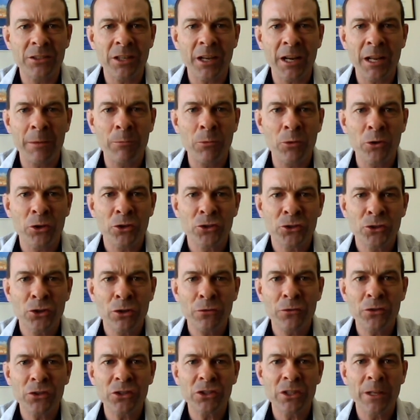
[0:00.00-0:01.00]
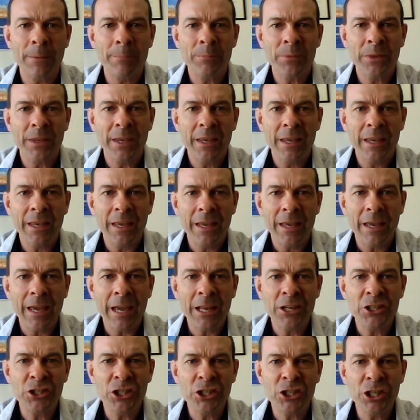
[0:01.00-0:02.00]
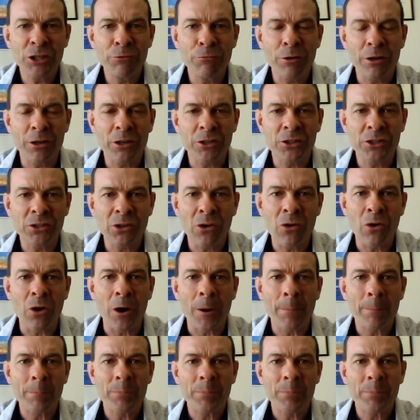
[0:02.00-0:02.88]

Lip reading: morning service, and she'd written a song,